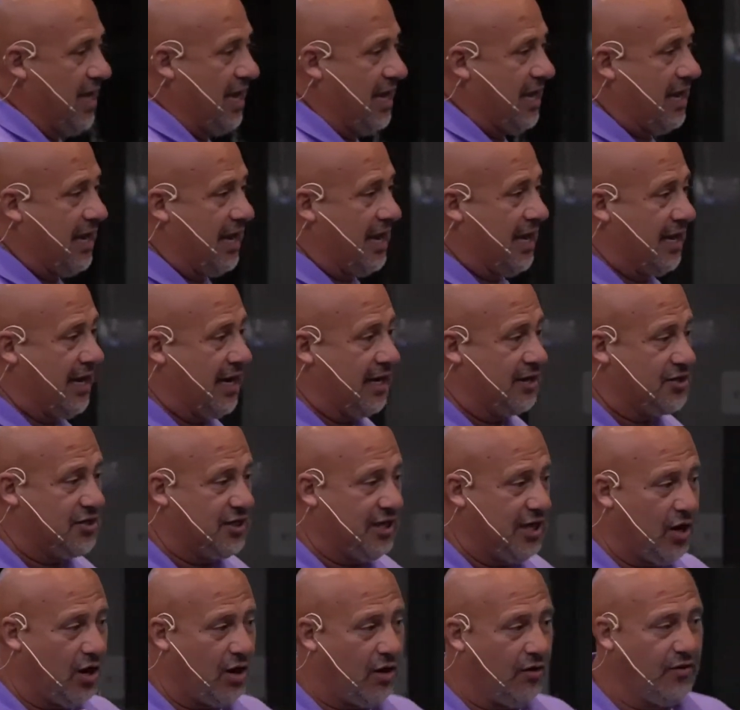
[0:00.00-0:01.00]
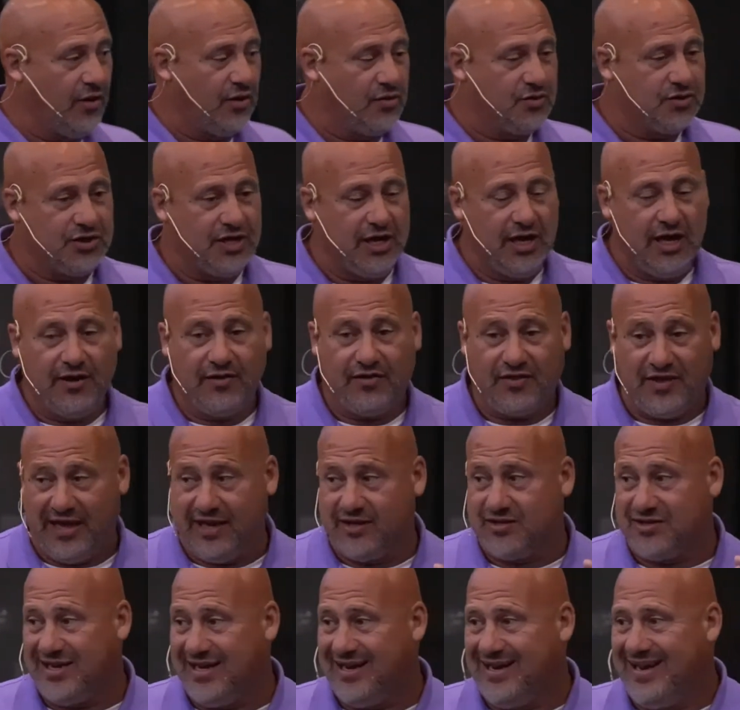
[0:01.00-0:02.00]
And I see all those
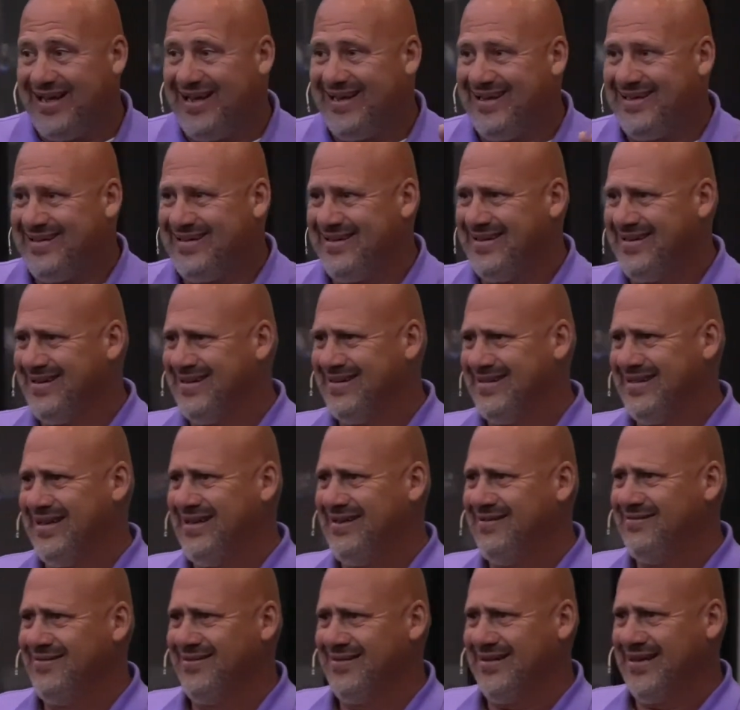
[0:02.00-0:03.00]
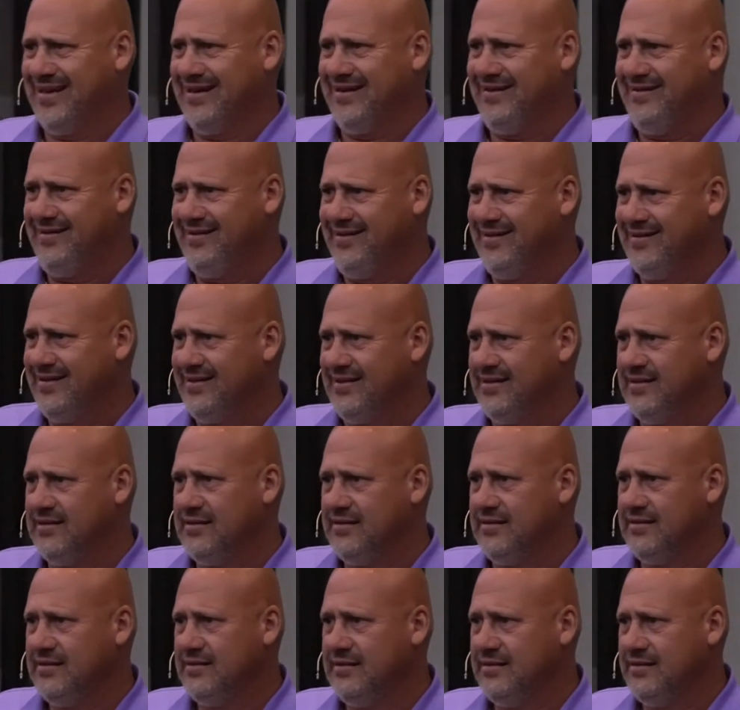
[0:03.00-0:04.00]
things that don't look that good.
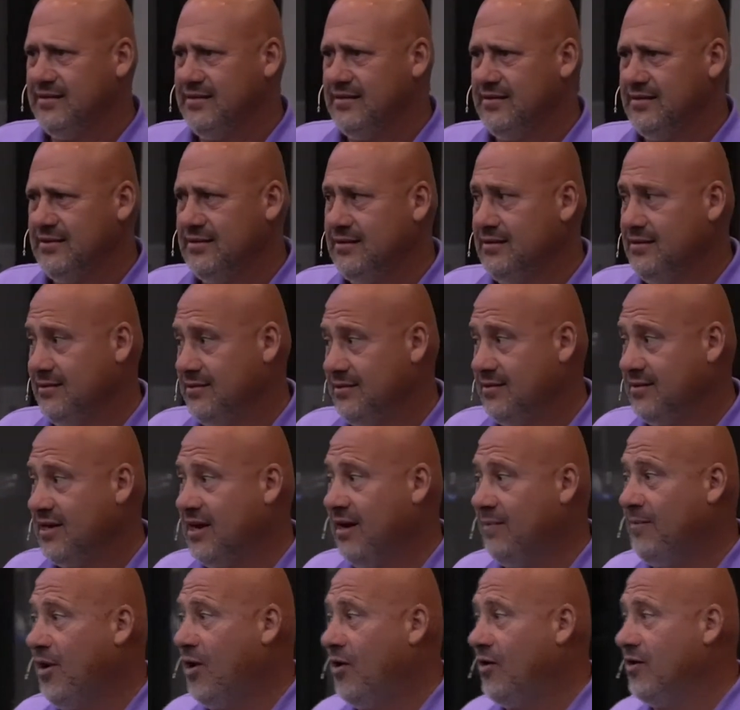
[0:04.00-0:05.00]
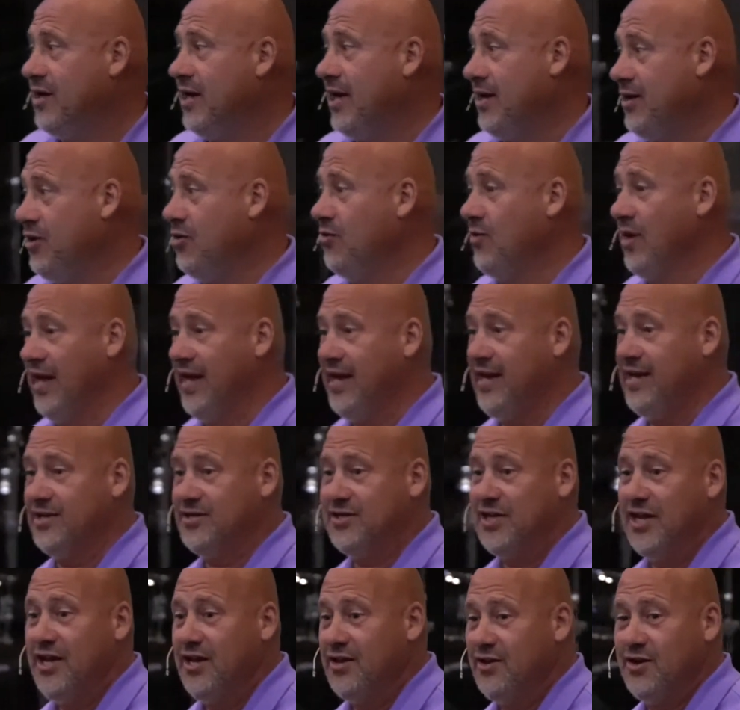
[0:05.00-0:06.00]
Come on. Now, you ladies,
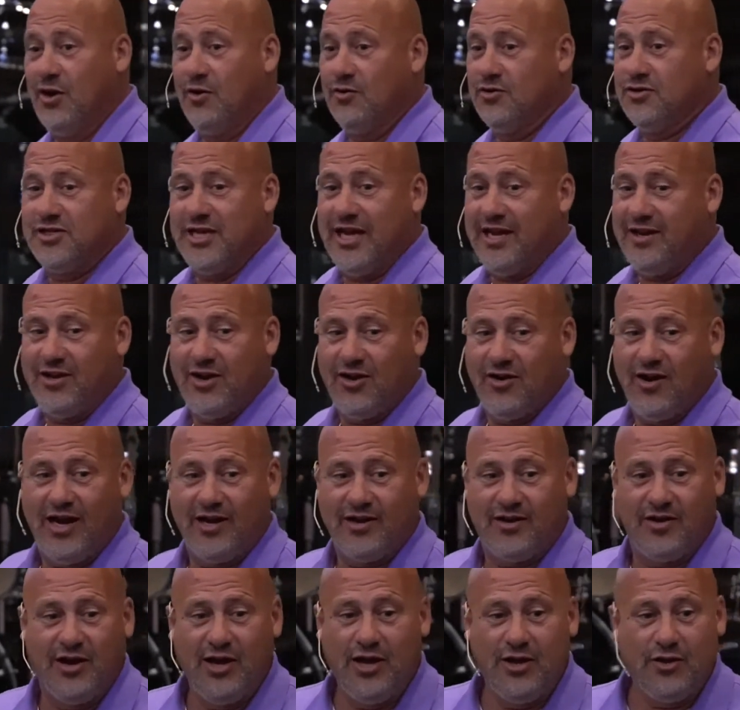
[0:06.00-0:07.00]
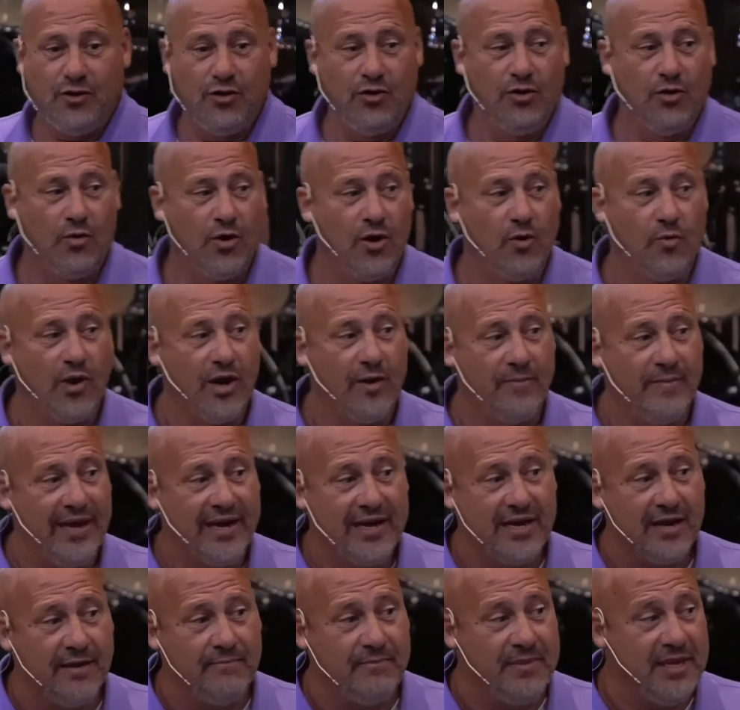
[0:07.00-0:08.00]
don't sit there like you don't want to wear
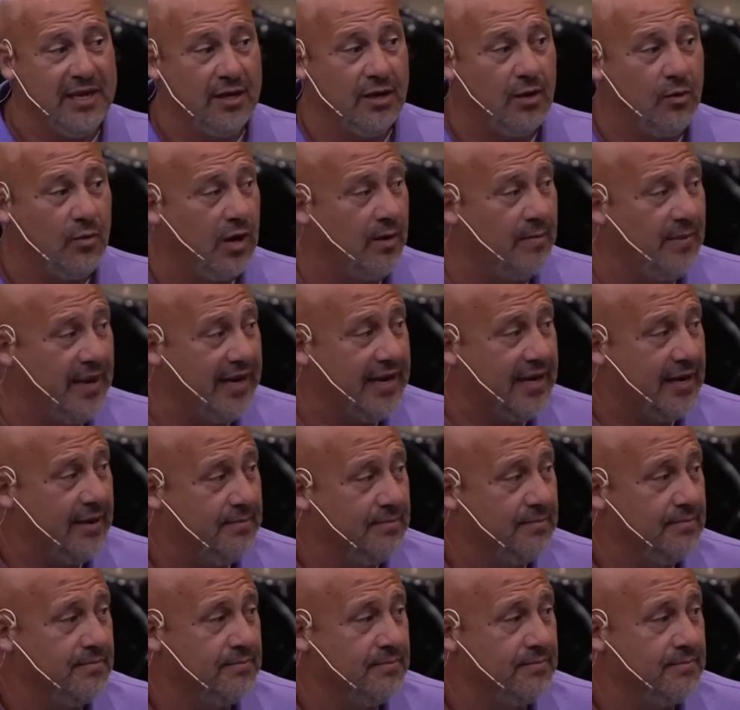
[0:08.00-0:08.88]
makeup. Men don't wear makeup.